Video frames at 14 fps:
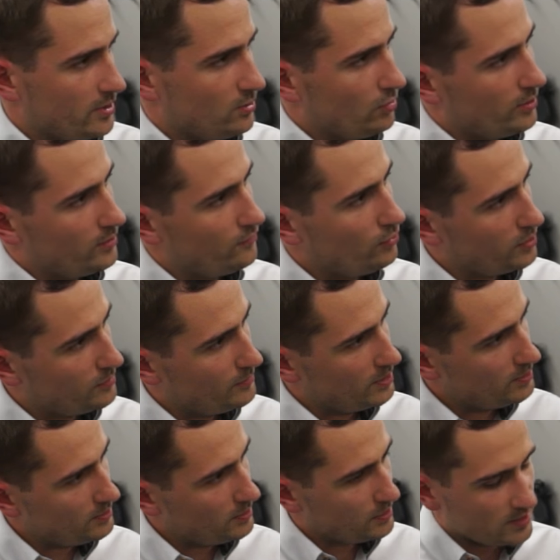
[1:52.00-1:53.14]
and law
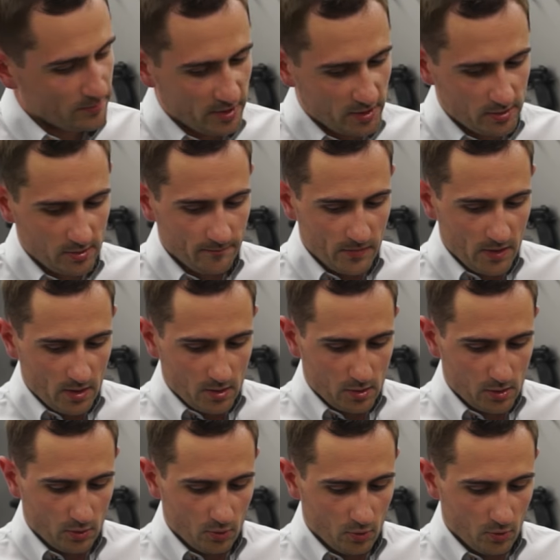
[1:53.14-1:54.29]
enforcement segment,
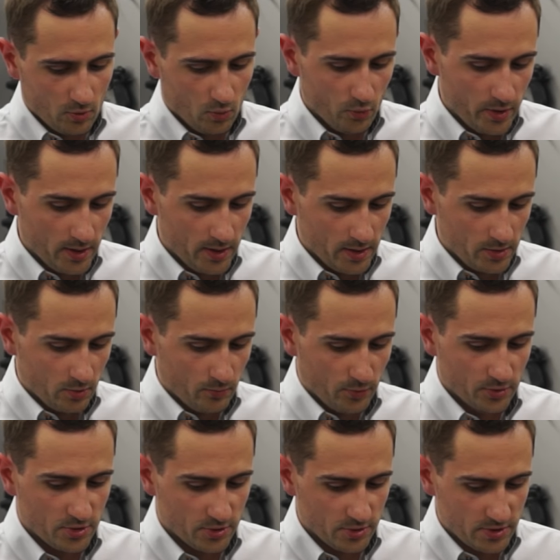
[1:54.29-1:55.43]
so we had
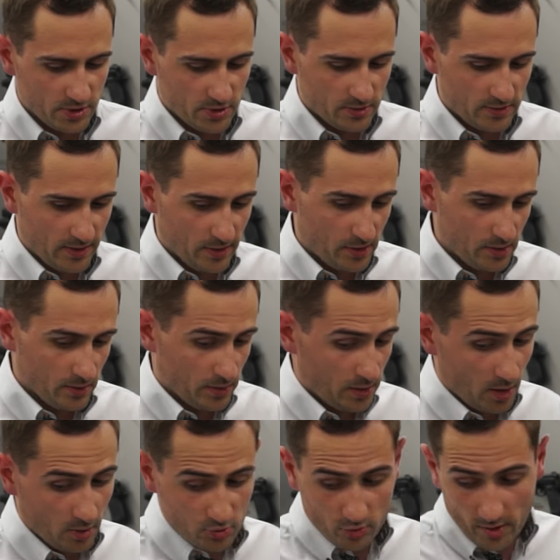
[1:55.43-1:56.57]
opportunity to test a
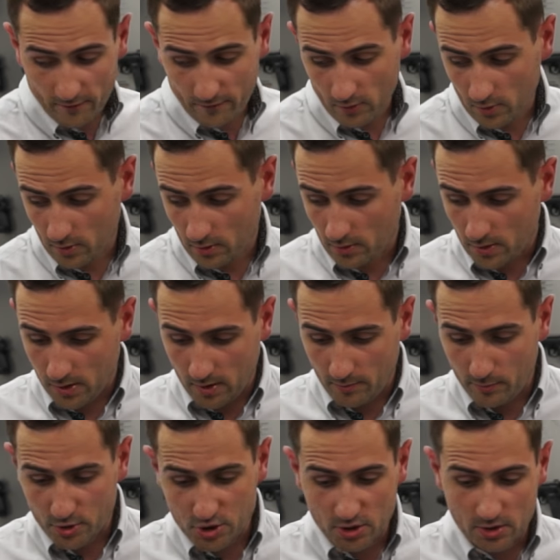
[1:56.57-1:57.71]
assault rifle,
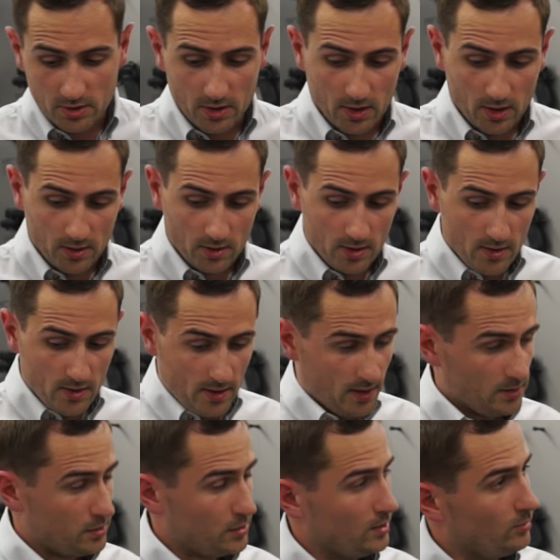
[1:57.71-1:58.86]
submachine gun,
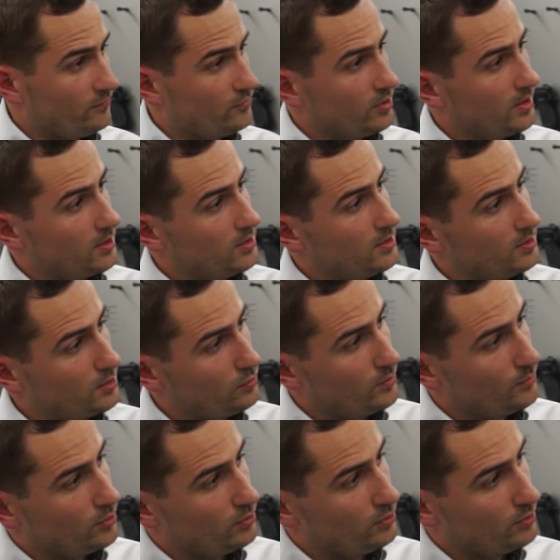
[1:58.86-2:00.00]
and some of the handguns we
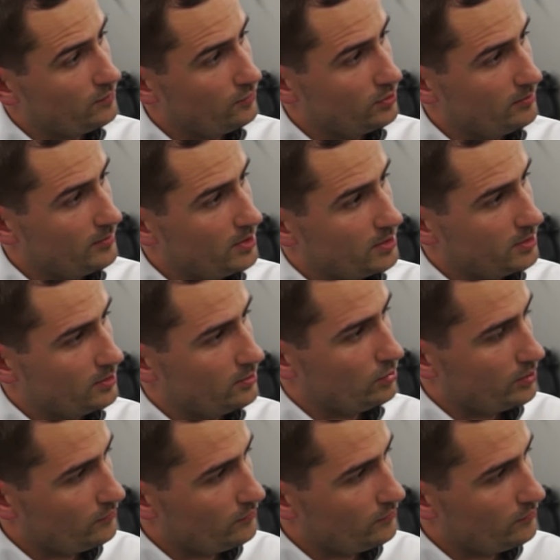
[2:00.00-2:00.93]
produce for the military and law